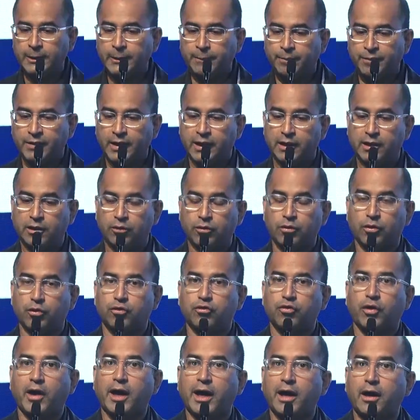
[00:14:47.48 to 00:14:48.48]
And in the
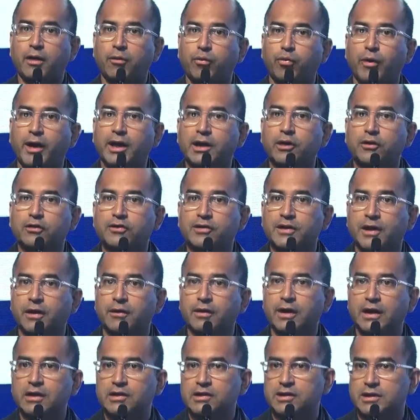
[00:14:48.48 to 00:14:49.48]
trial, Radiosound
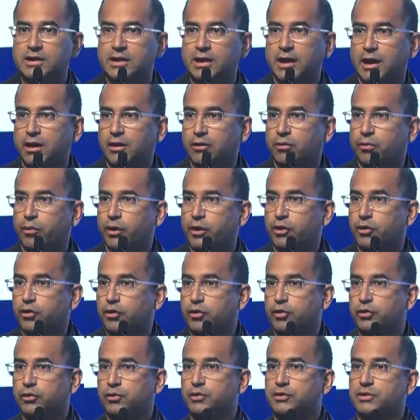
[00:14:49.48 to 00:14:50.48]
HTN, whether you
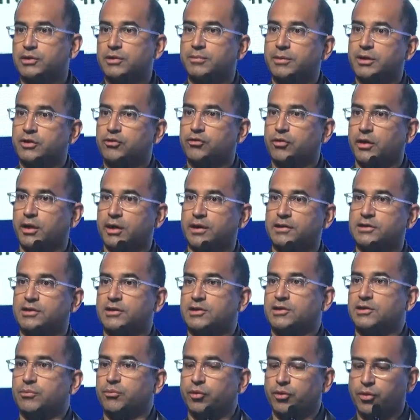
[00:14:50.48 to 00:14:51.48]
use the Medtronic
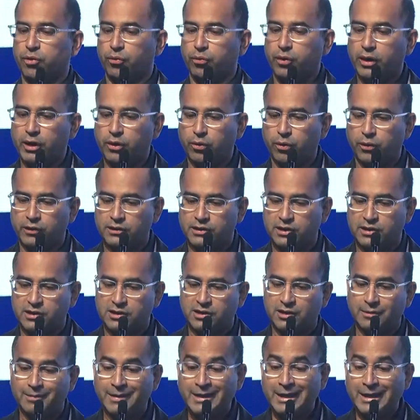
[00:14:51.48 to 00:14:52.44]
system or the ReCore system,